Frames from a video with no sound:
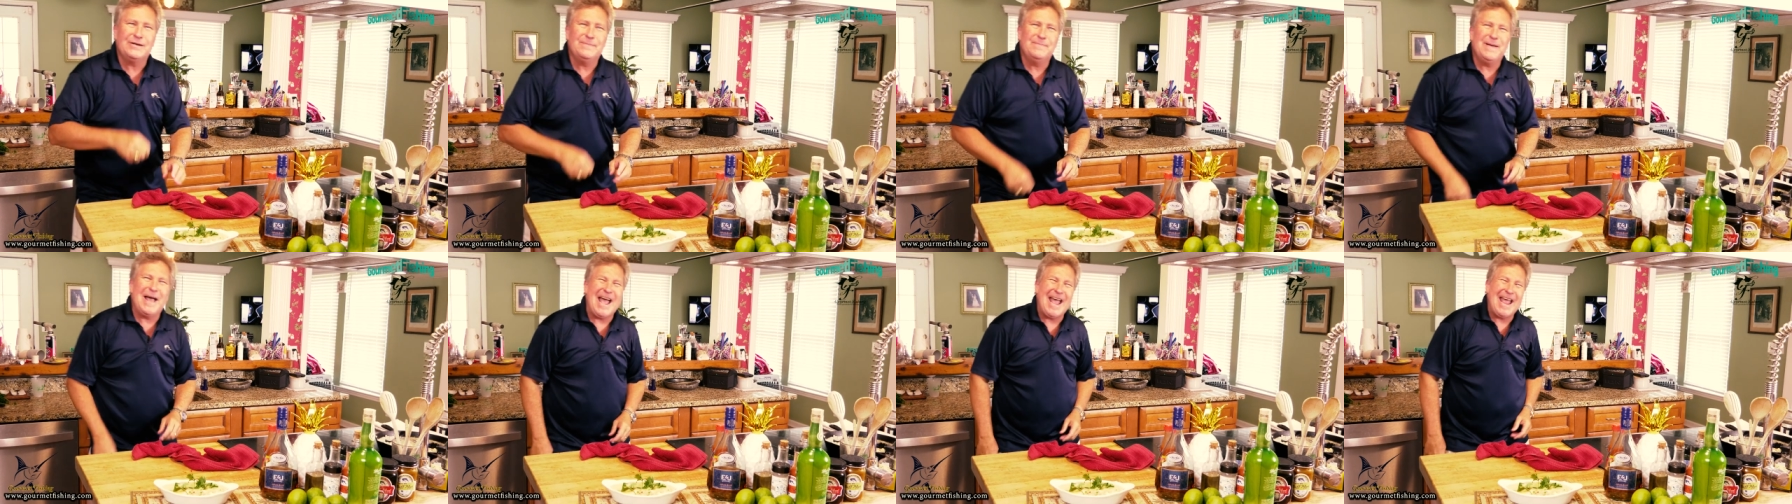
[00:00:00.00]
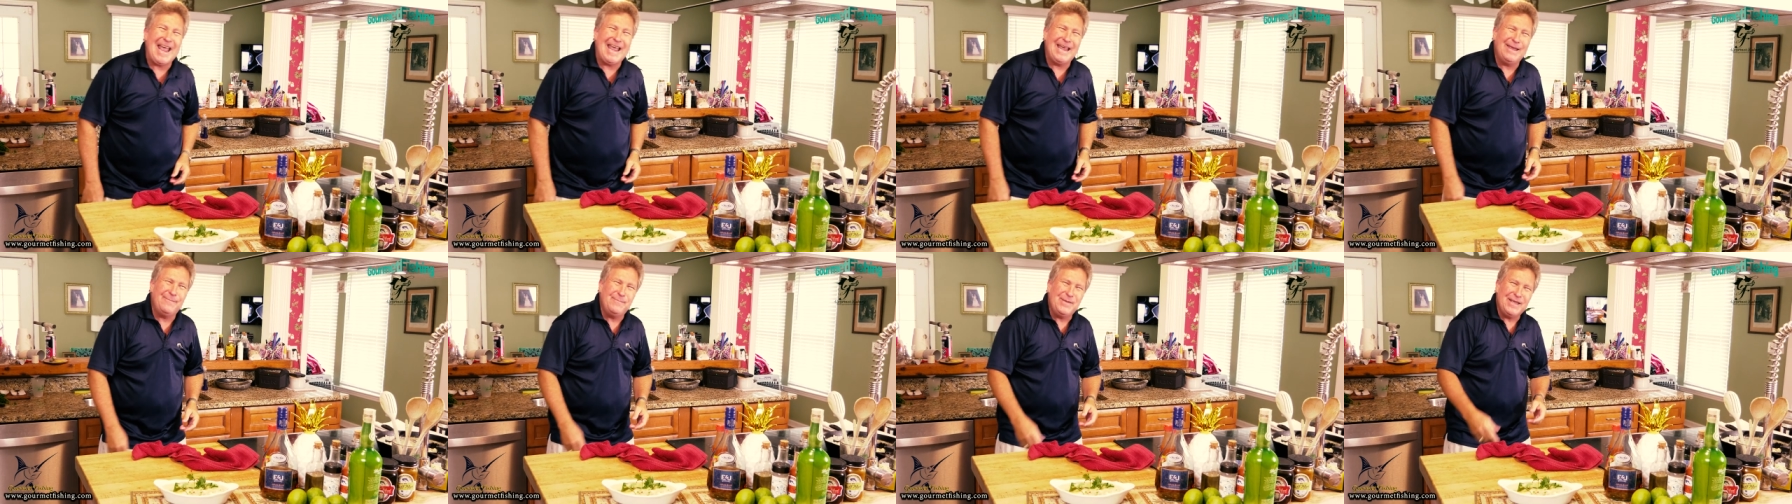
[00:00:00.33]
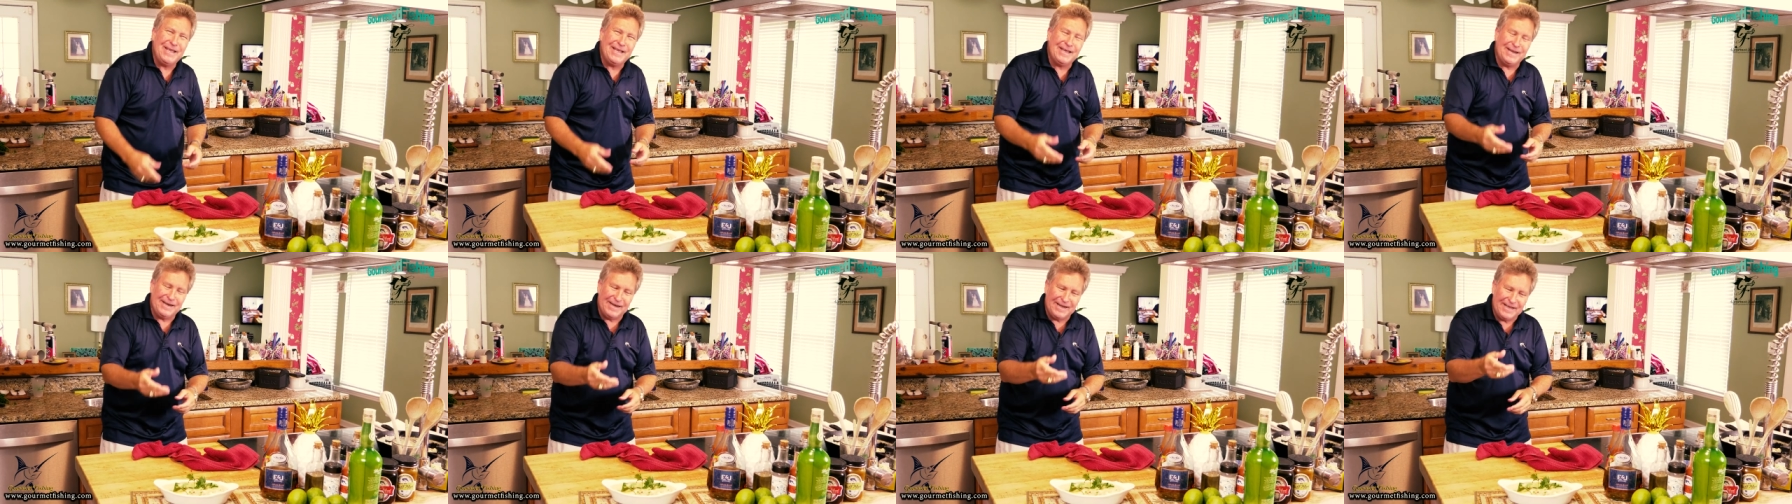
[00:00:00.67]

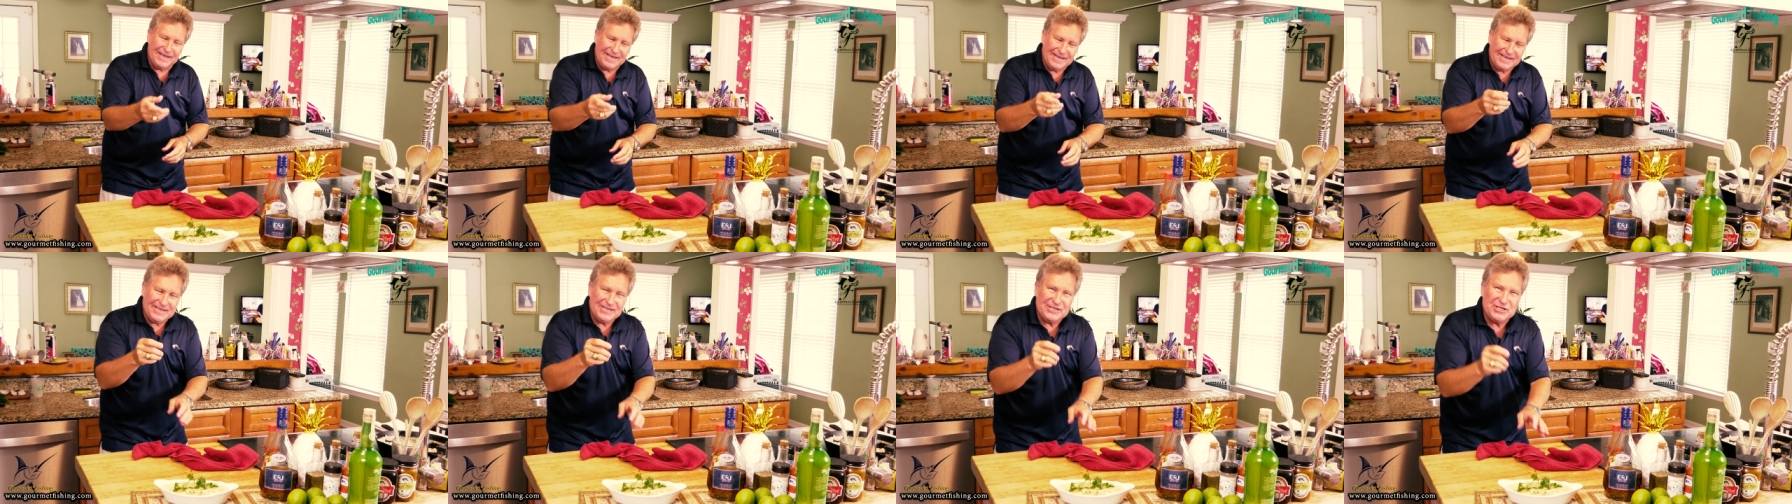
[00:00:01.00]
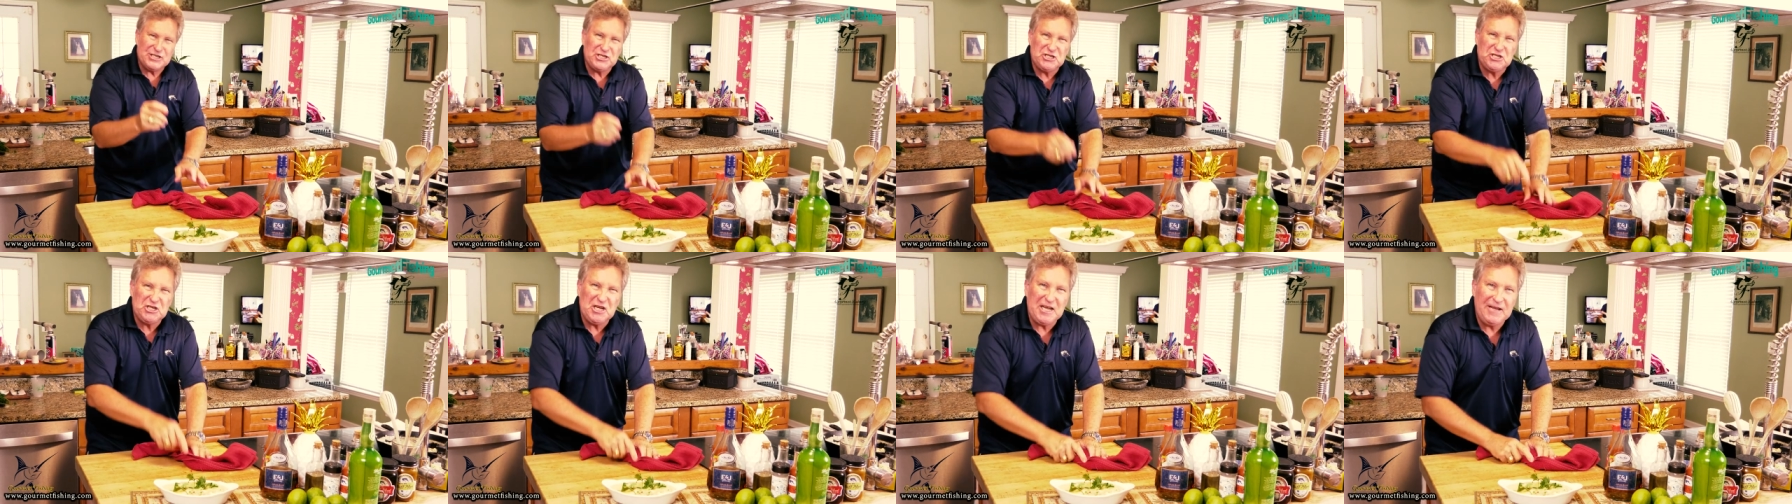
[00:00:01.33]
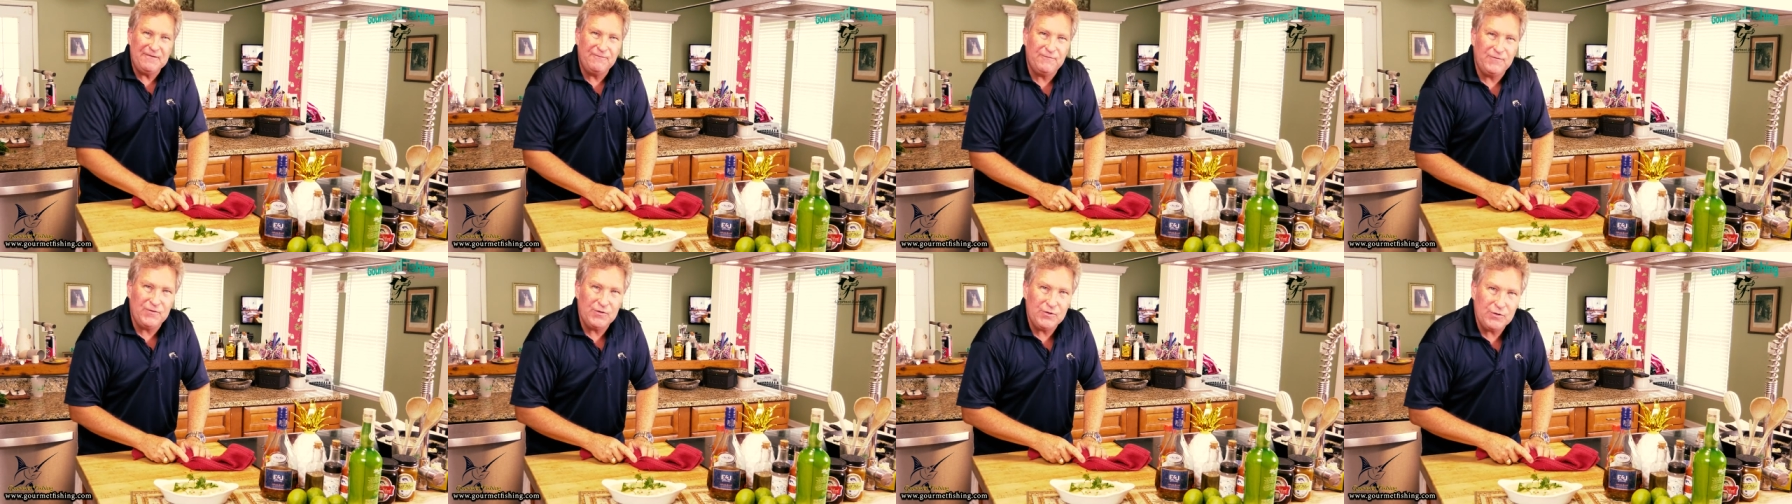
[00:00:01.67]
Bahamian
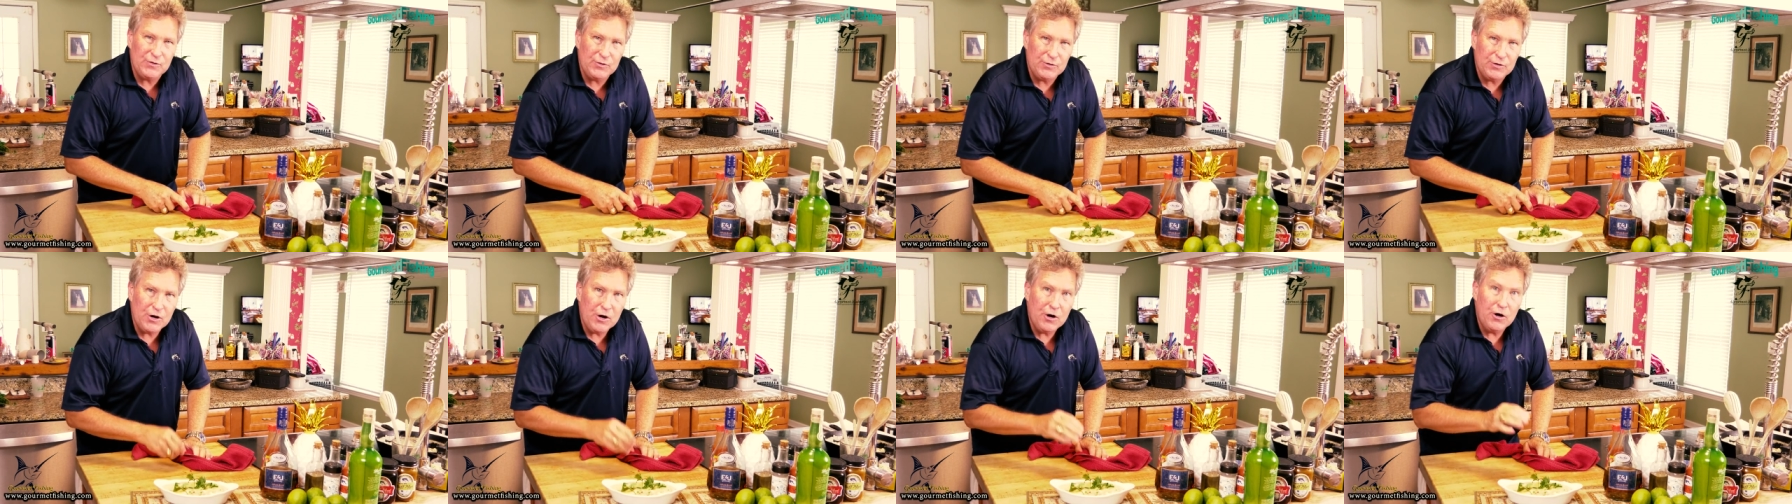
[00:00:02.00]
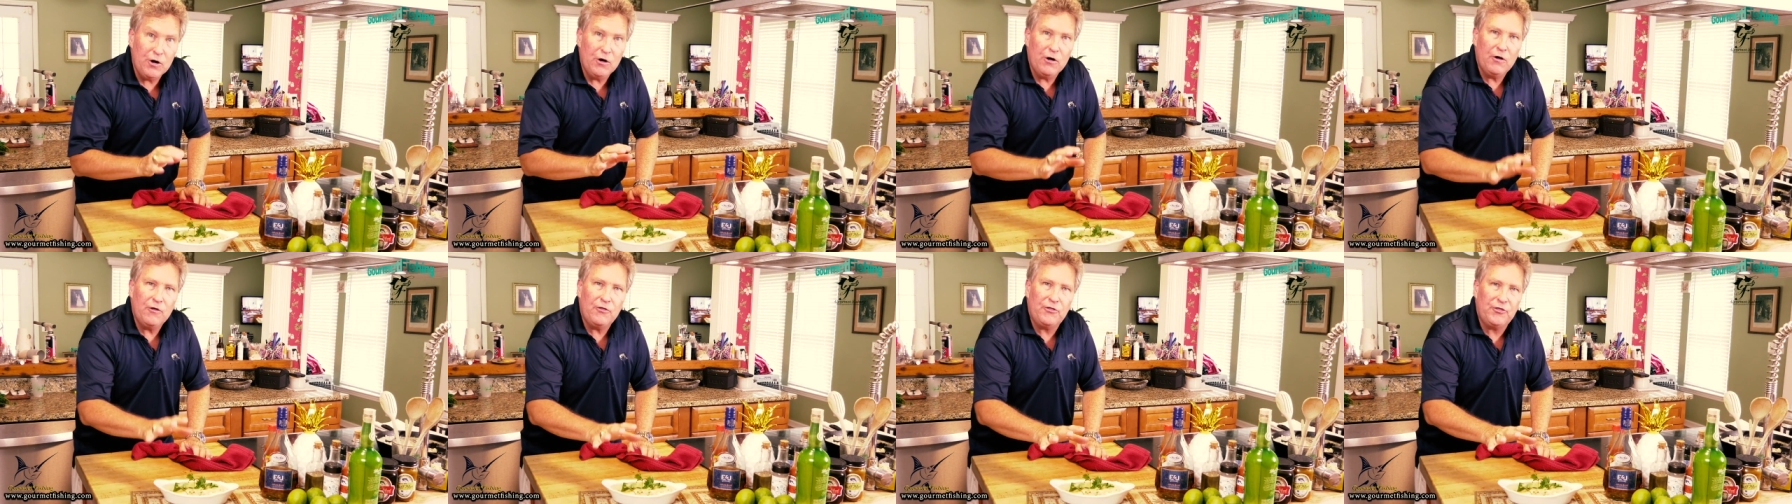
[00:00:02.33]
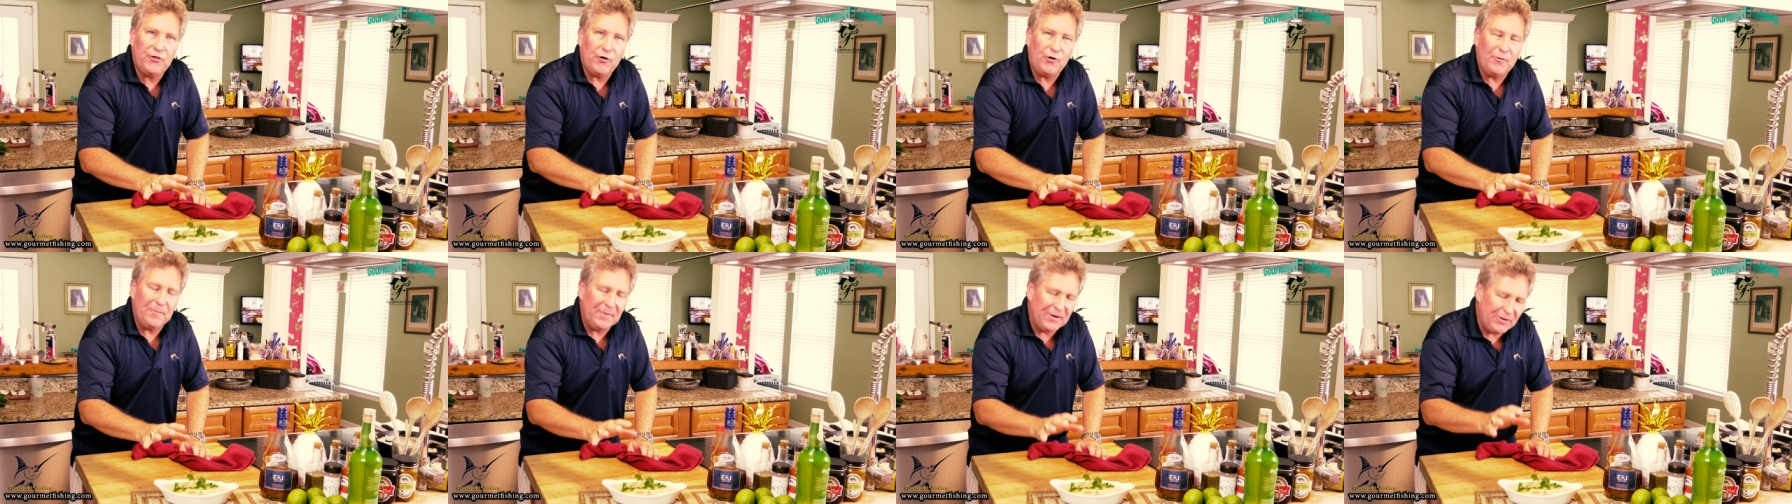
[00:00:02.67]
Seafood
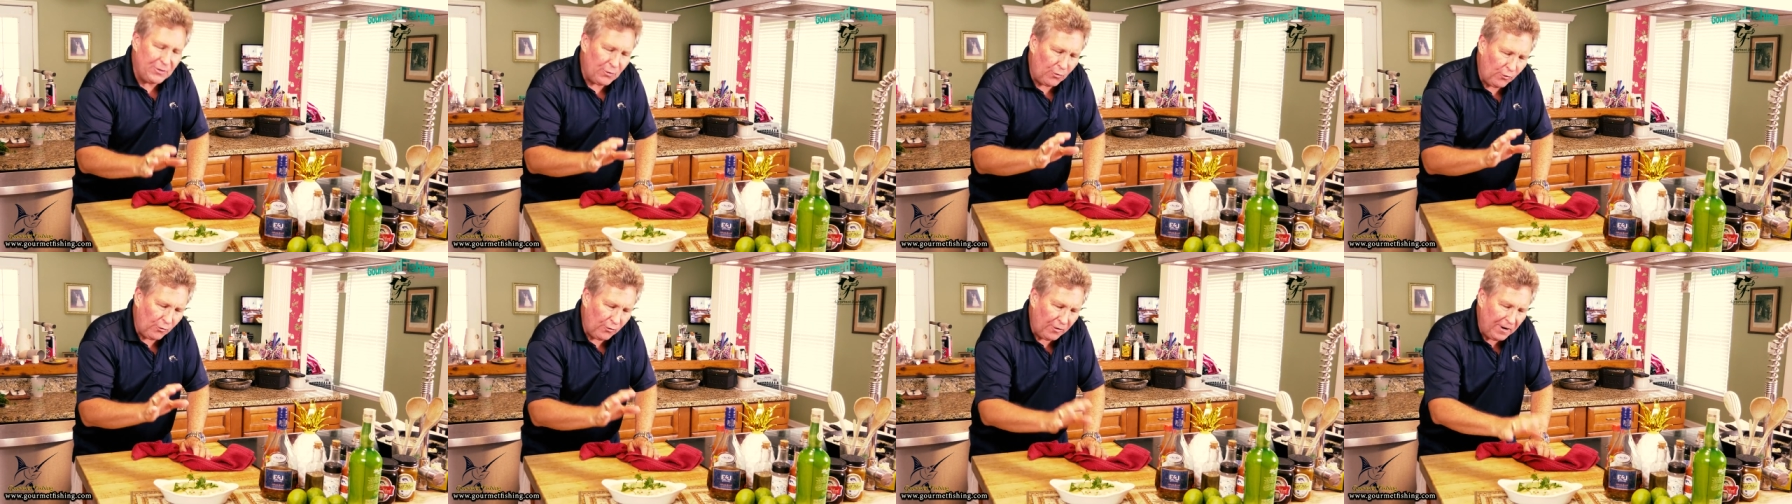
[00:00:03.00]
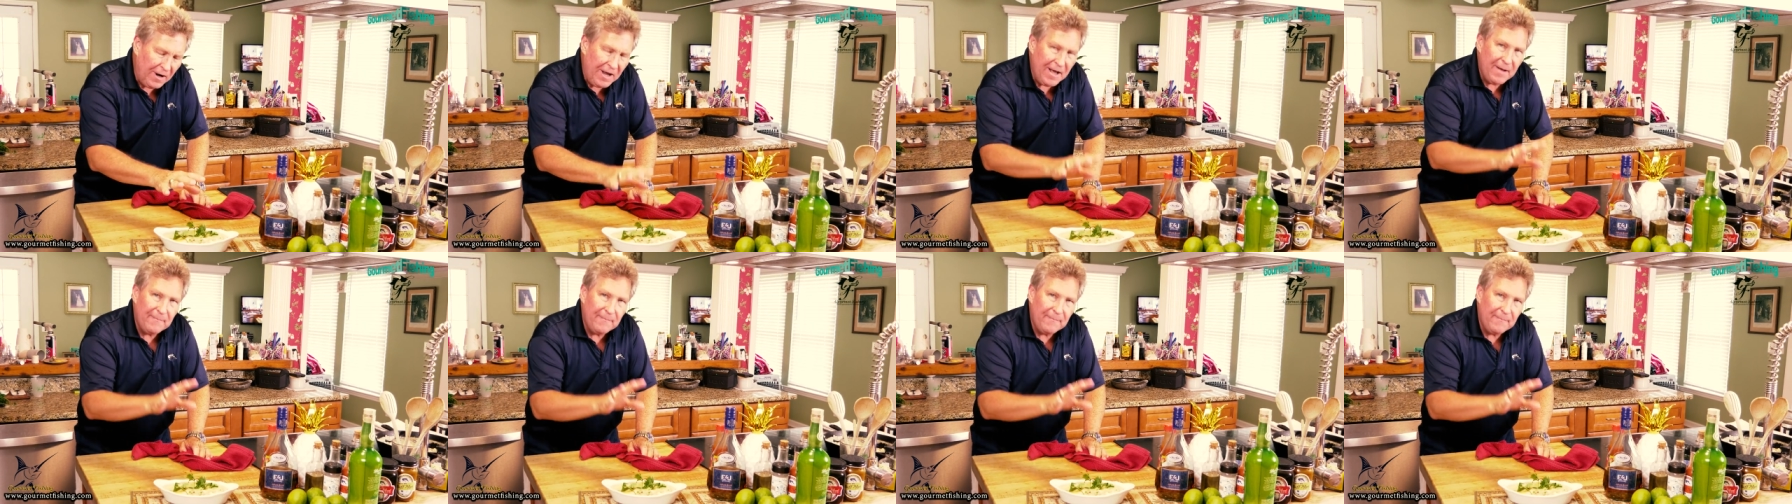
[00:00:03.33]
Thermidor,